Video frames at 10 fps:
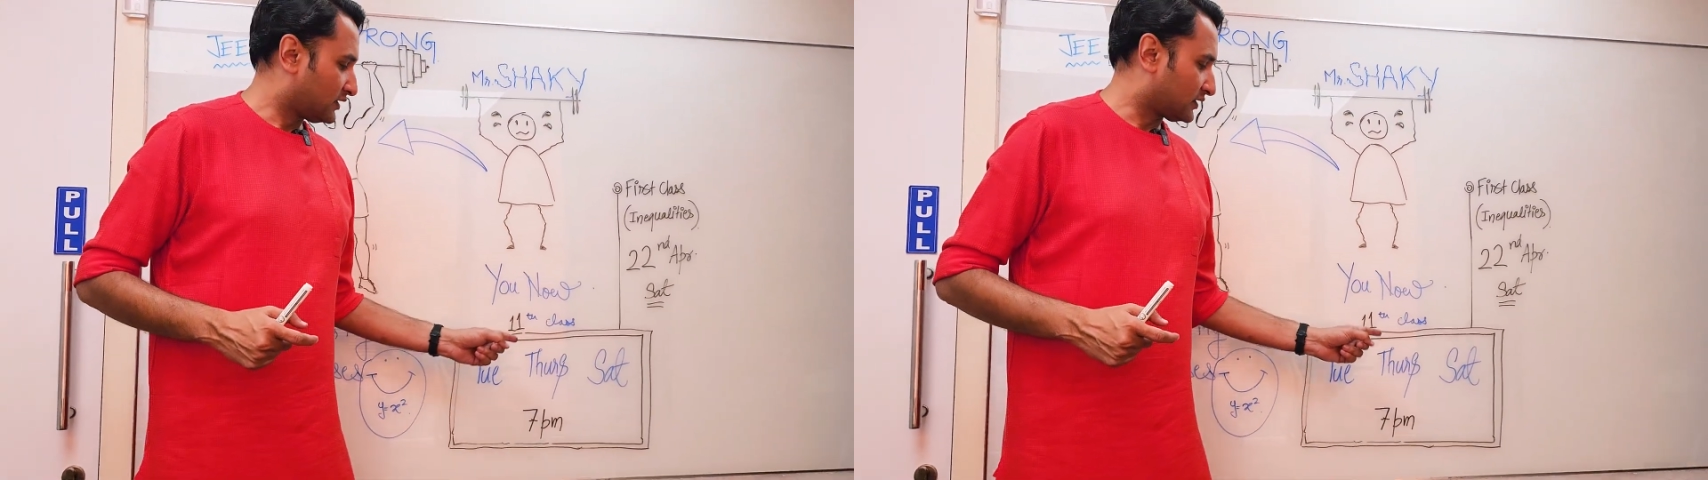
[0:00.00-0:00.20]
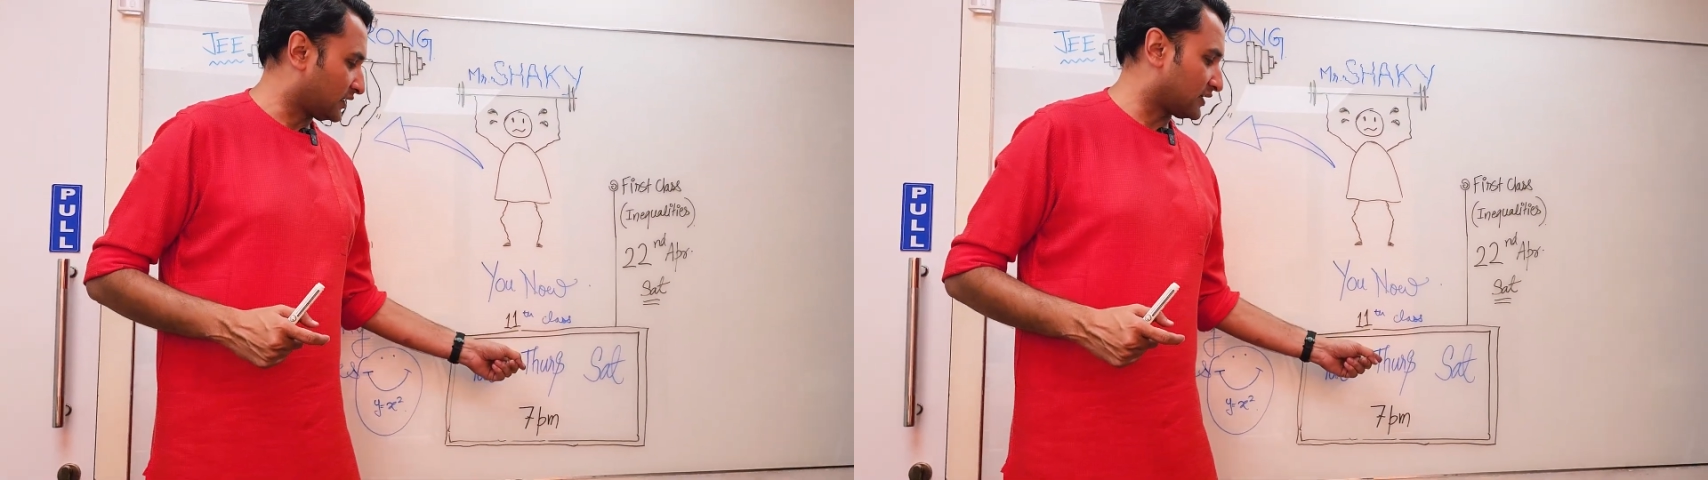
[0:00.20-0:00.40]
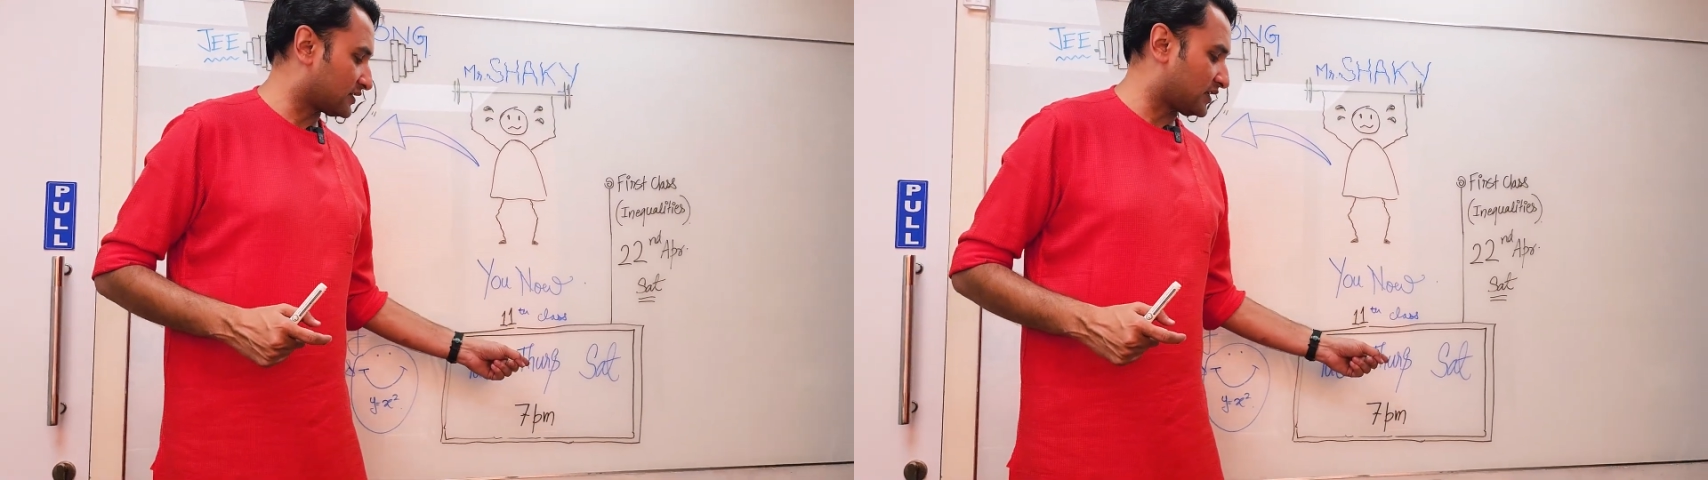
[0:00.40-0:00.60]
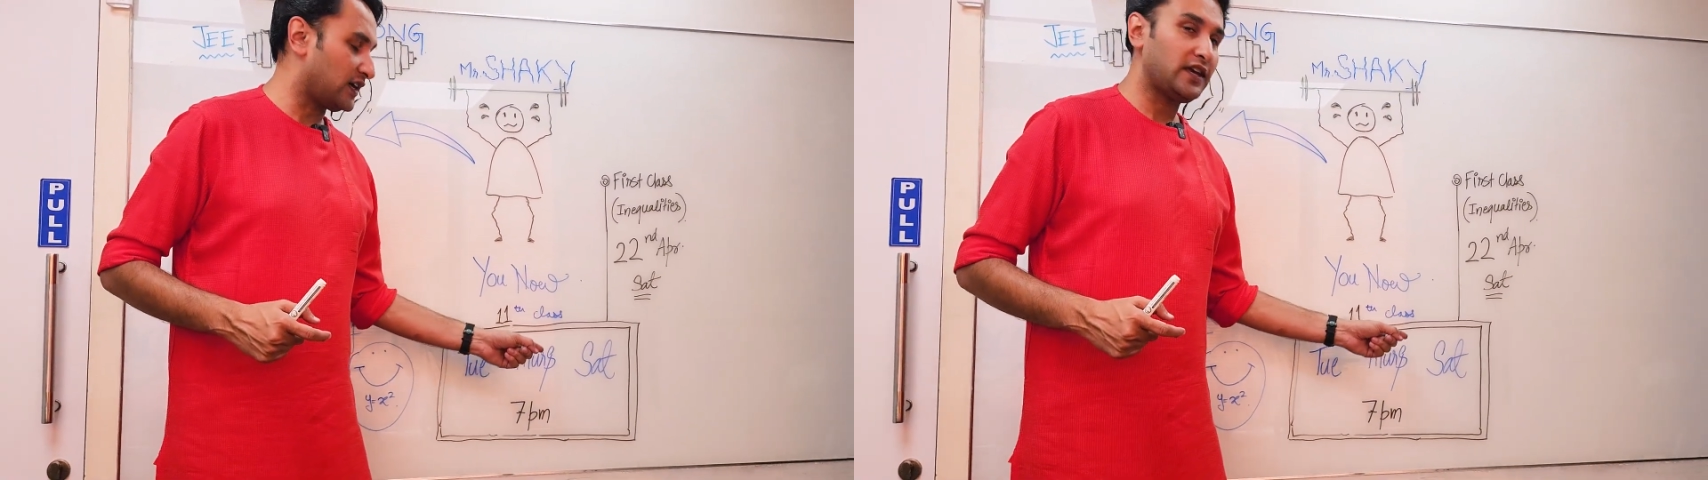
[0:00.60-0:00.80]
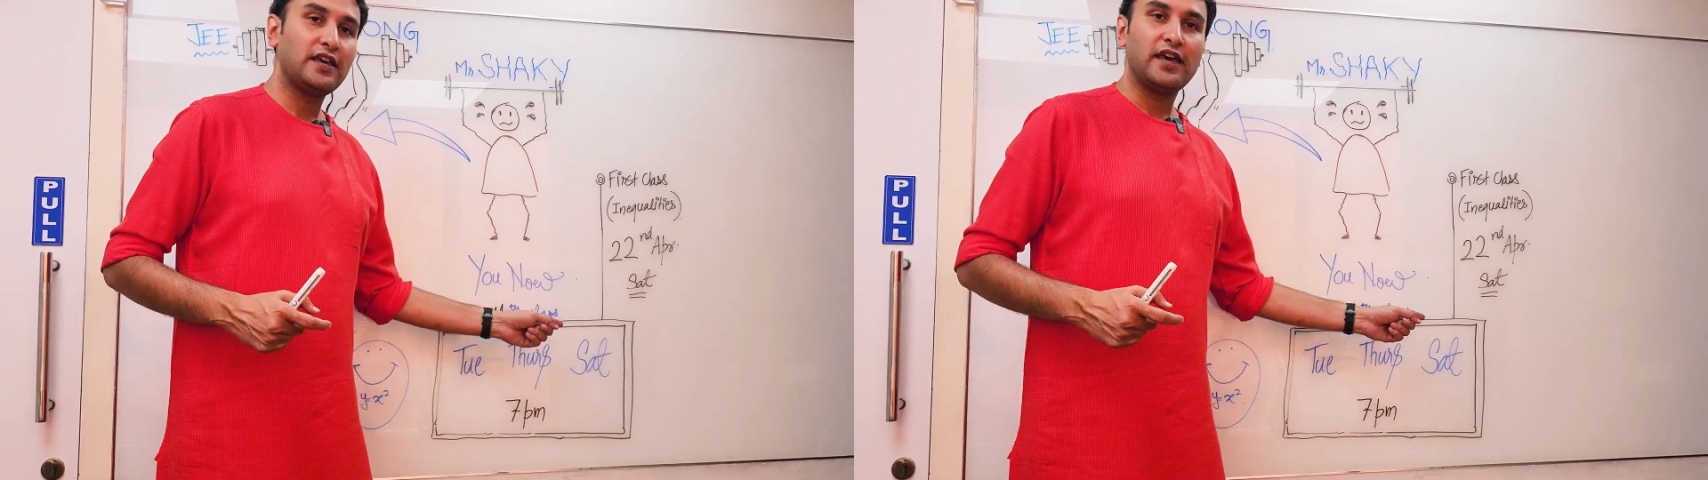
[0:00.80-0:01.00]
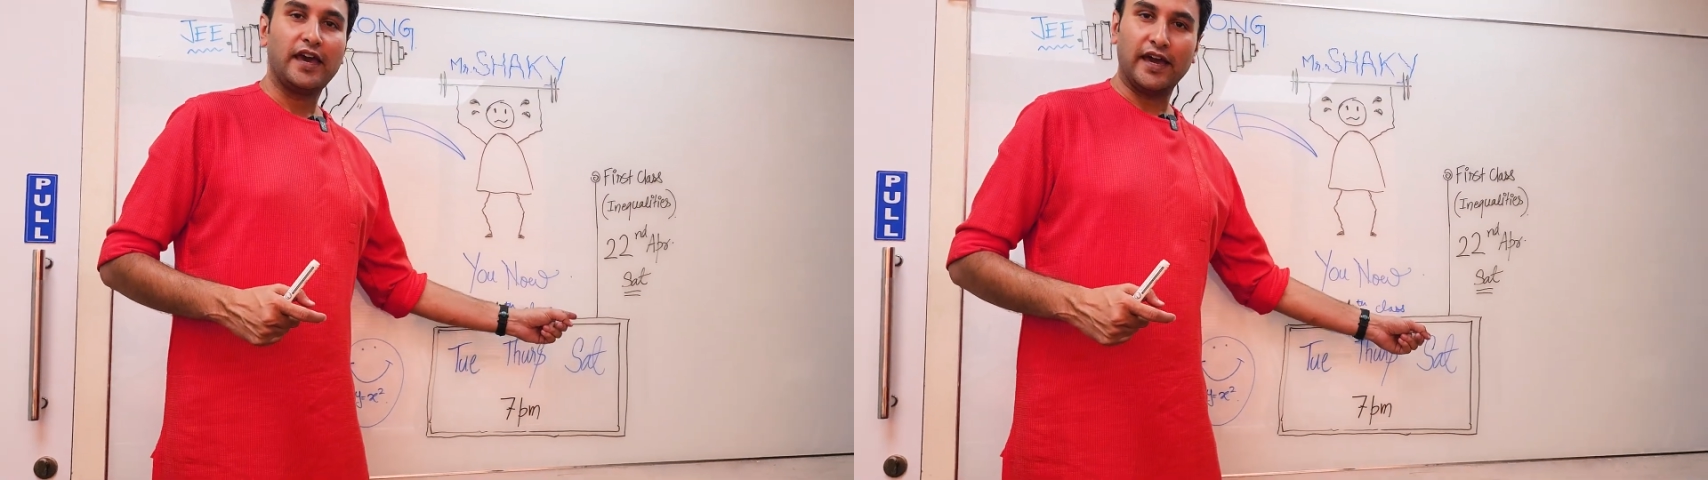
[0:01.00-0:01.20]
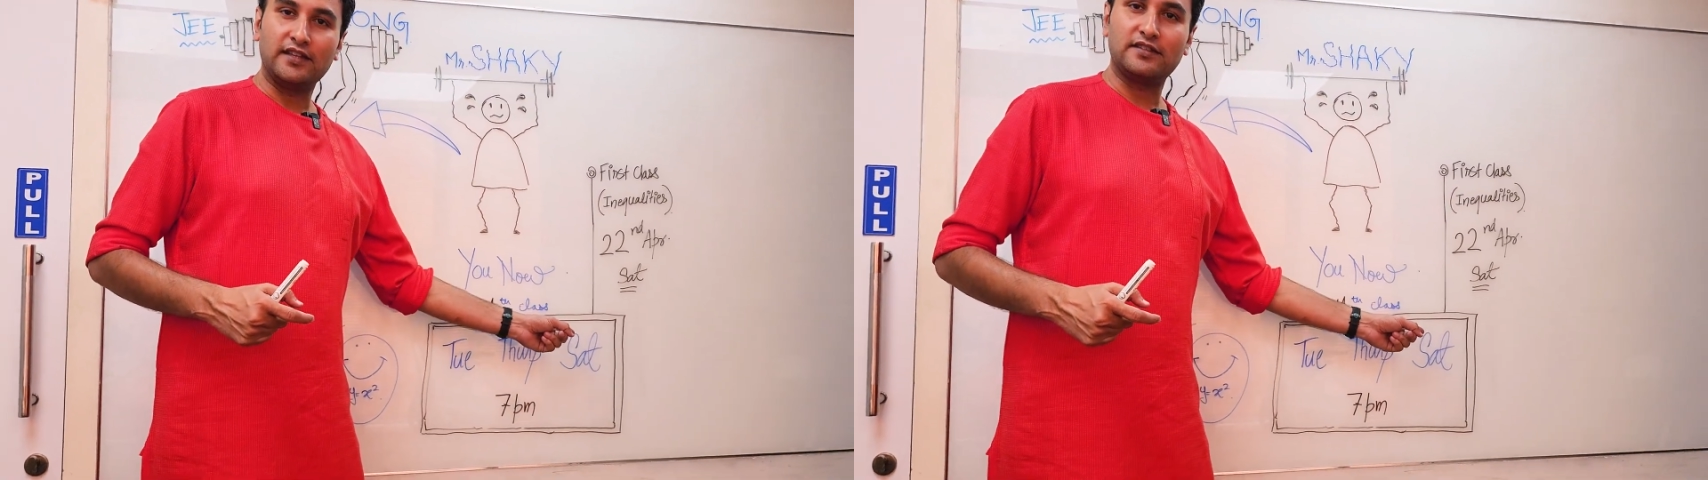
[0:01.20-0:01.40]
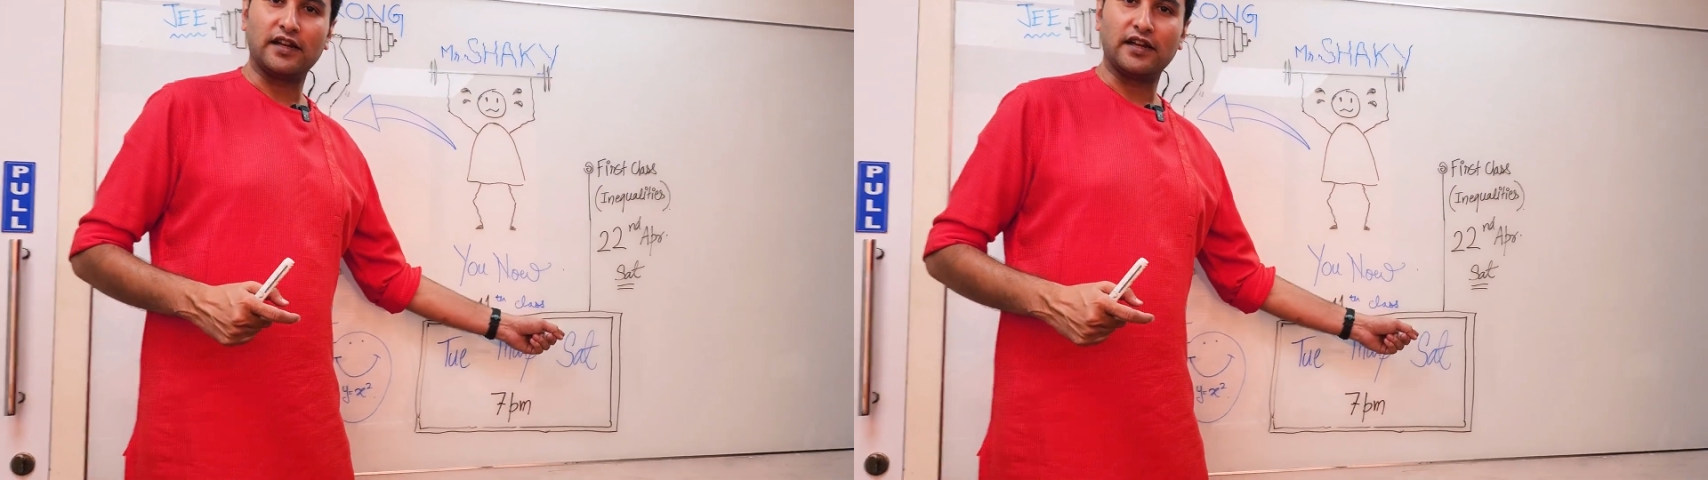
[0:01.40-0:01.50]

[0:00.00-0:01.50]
Thursday, and